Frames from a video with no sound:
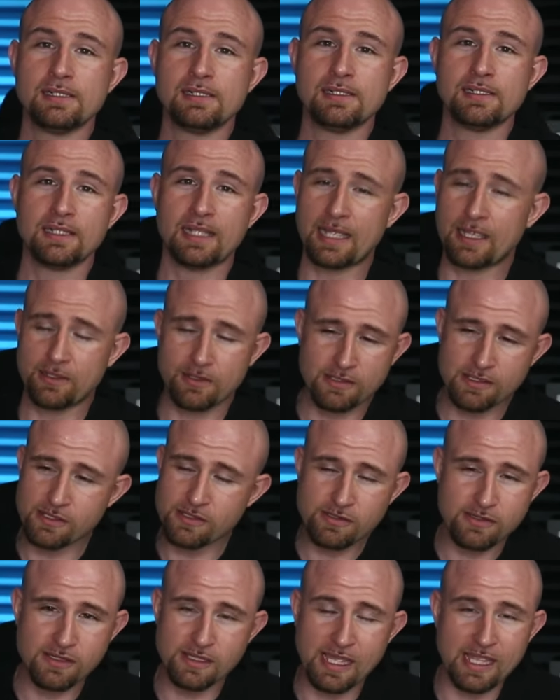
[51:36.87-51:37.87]
Like
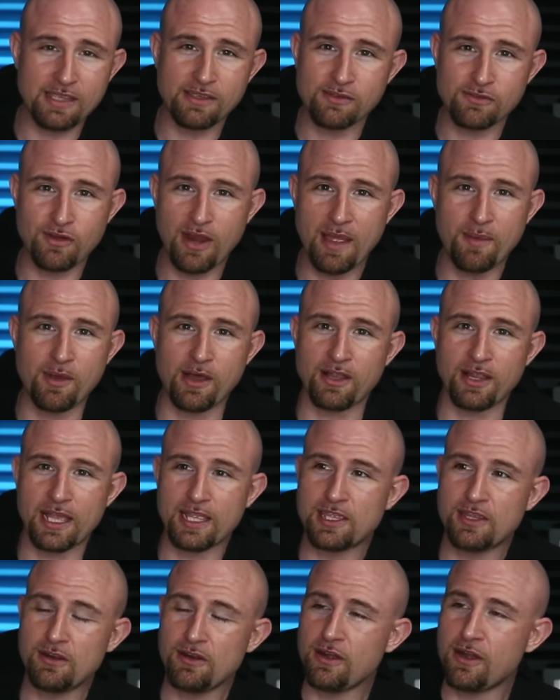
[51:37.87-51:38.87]
grandma, like
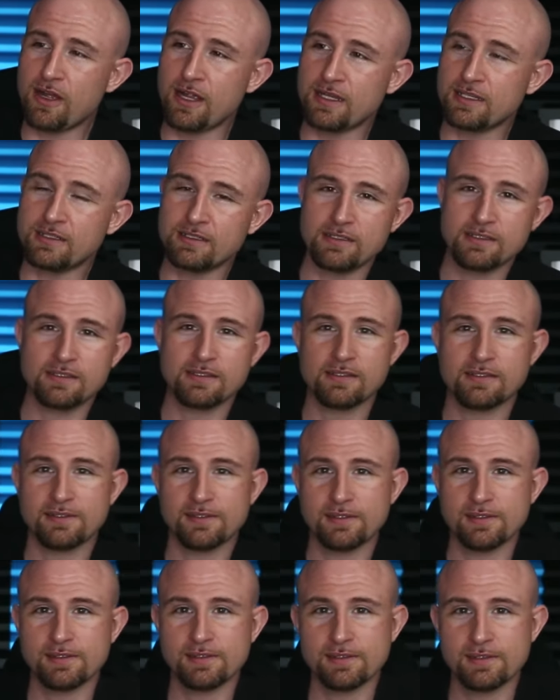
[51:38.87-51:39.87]
you're trying
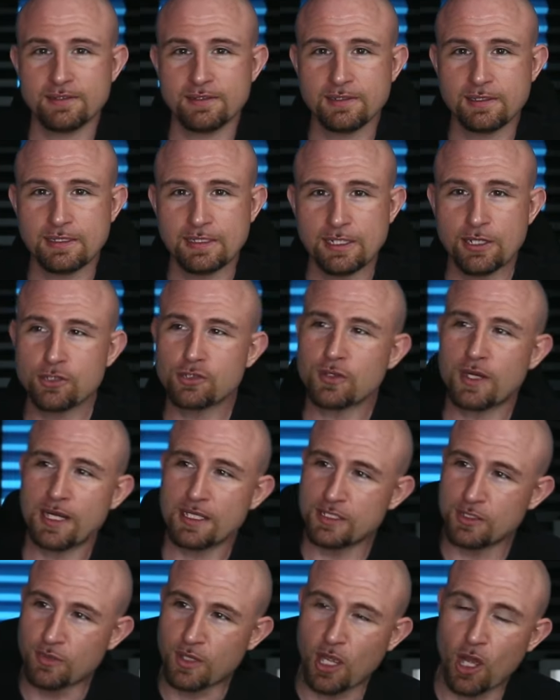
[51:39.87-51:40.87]
to
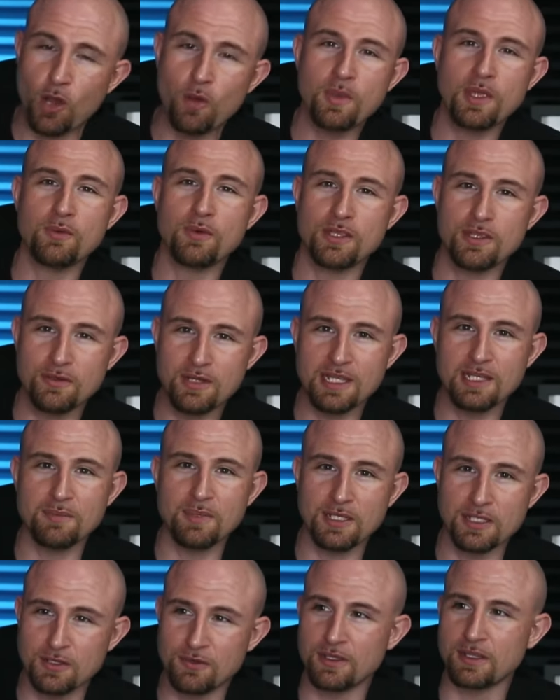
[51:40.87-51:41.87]
do Kobe when you need to be
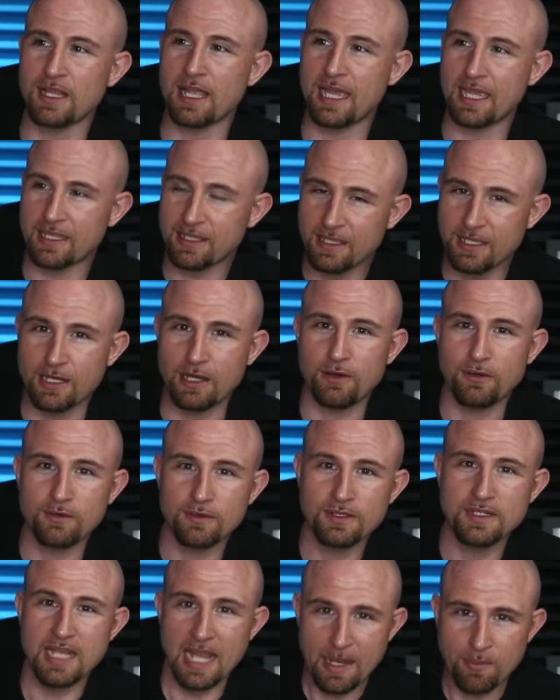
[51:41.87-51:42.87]
doing, like, you know,
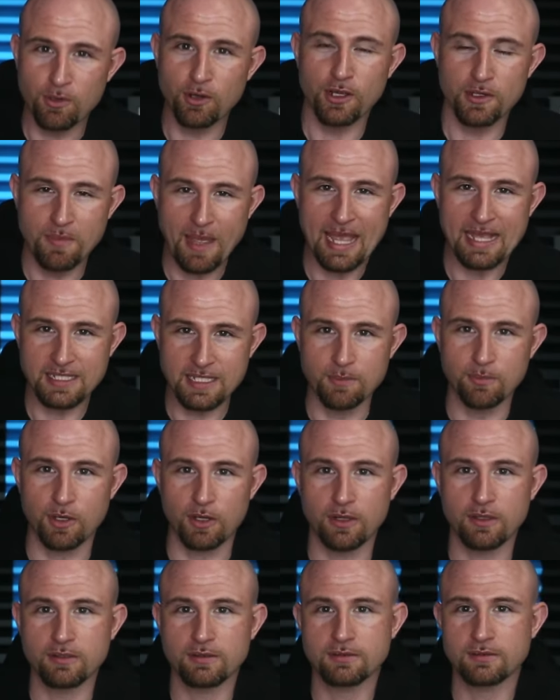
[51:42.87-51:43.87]
neighborhood
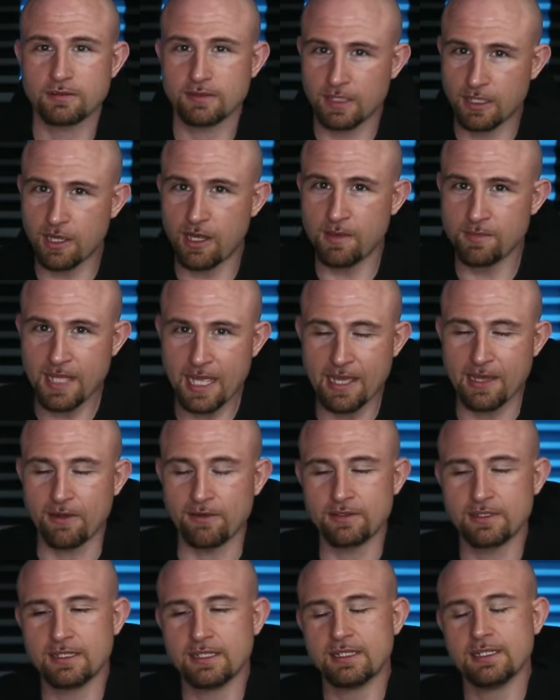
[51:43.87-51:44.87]
basketball. Calm down.
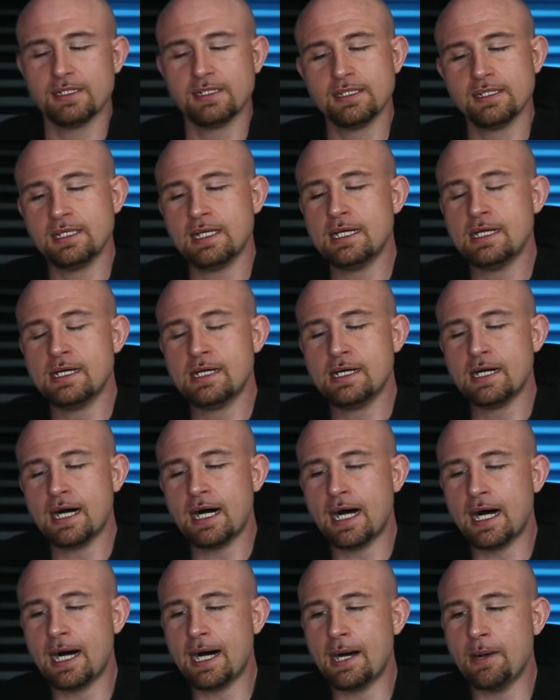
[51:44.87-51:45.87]

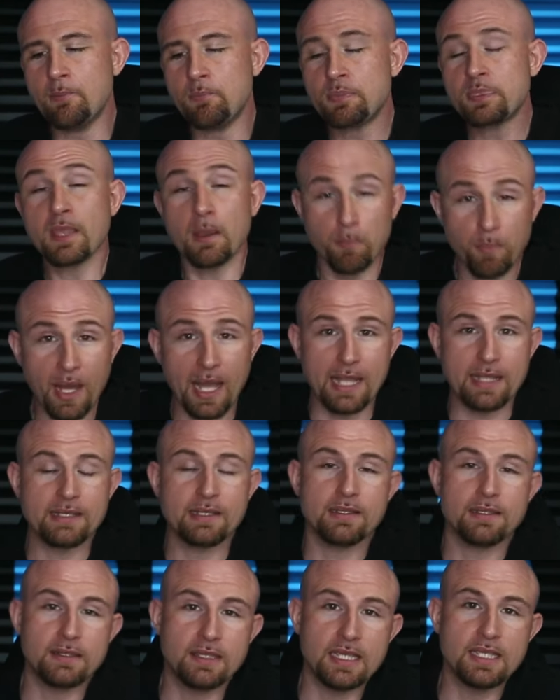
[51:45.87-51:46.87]
But
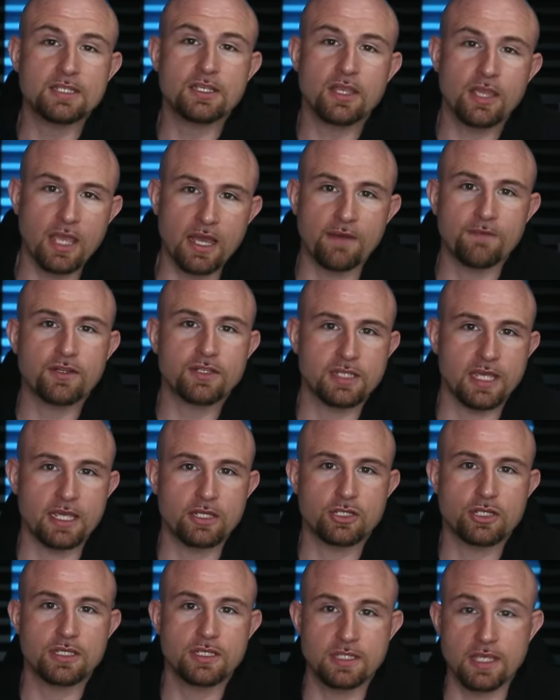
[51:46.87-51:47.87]
these are the
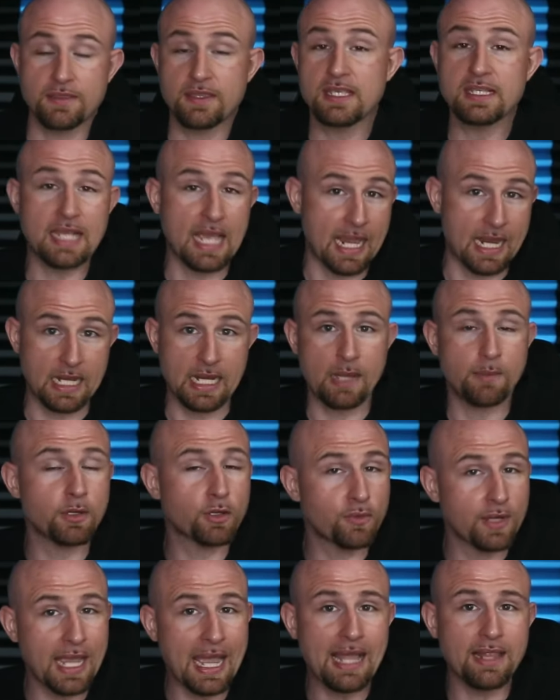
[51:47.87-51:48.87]
conversations that these economic
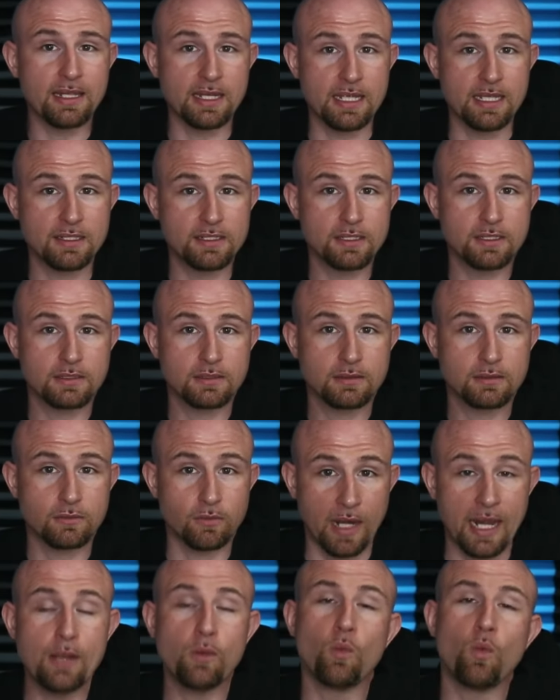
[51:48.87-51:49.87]
realities,
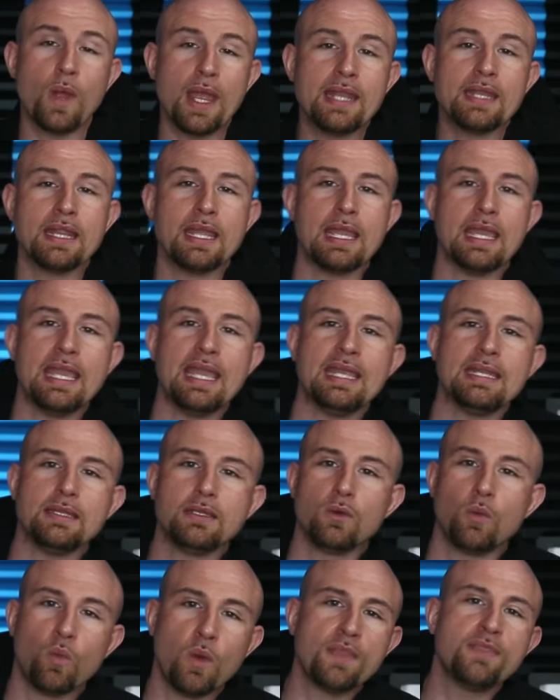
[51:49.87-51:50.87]
right? When
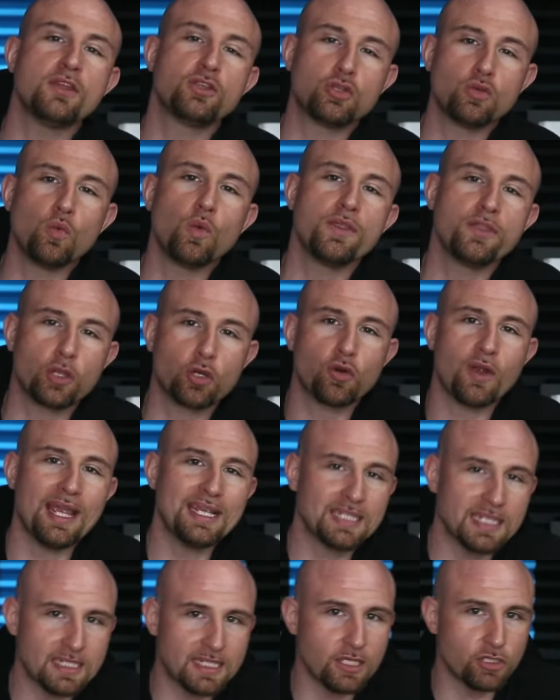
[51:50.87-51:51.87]
the
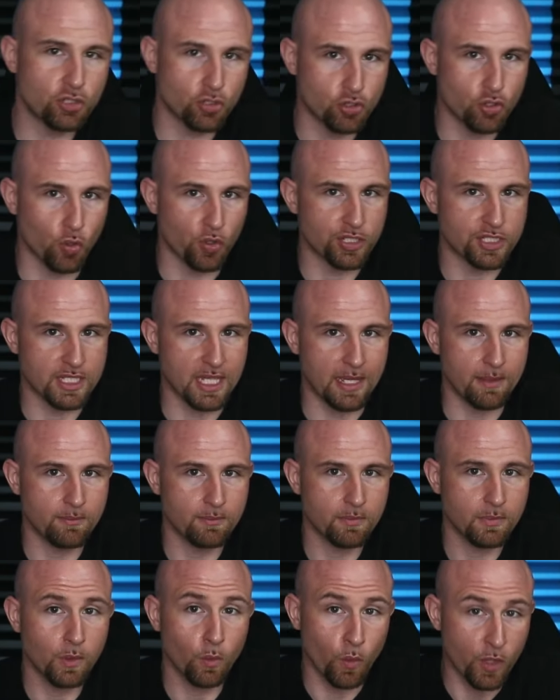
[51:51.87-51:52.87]
crisis hits your doorstep,
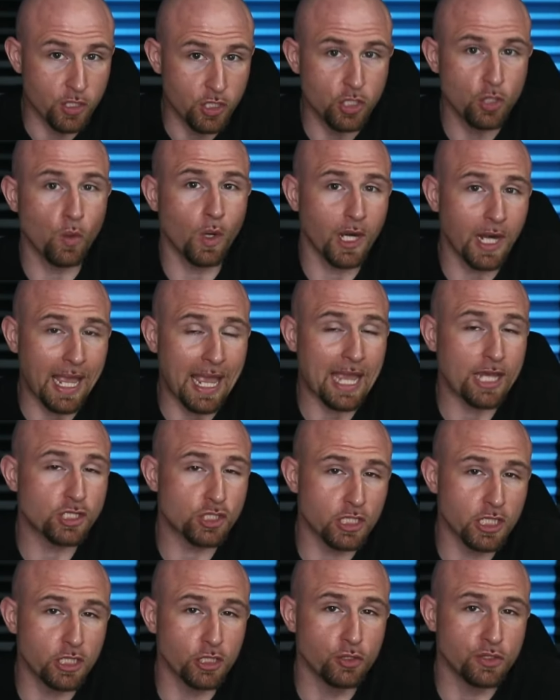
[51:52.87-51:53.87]
when you are
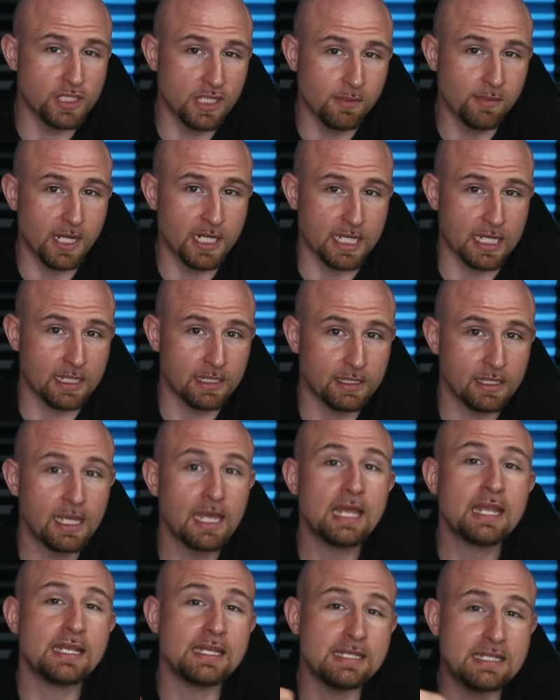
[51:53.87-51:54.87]
actually losing money,
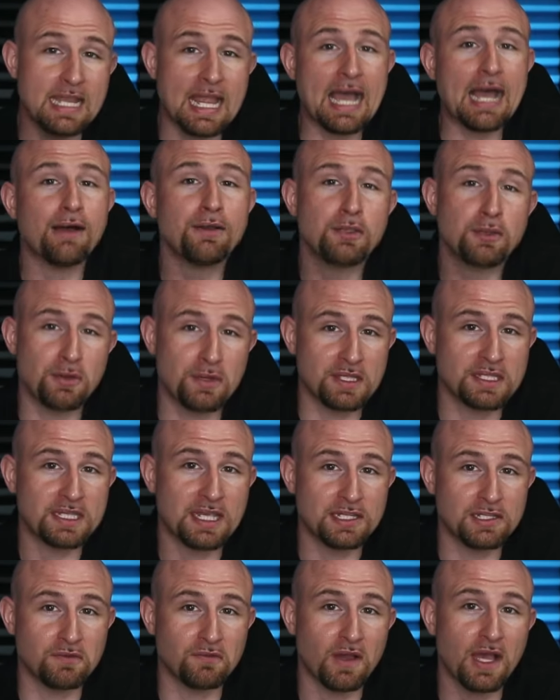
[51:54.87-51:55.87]
now you're
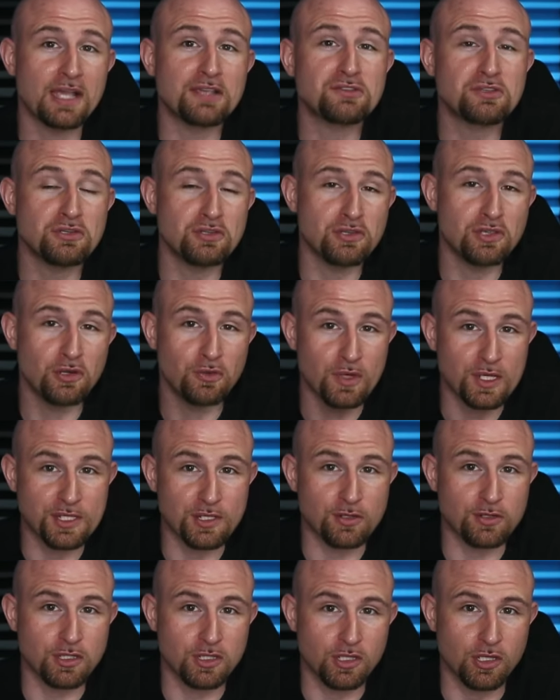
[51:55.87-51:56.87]
incentivized to do your
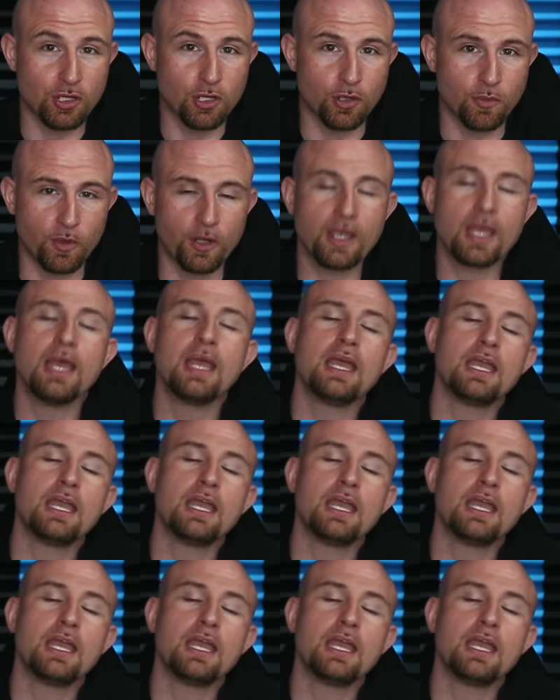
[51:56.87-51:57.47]
research and do your homework.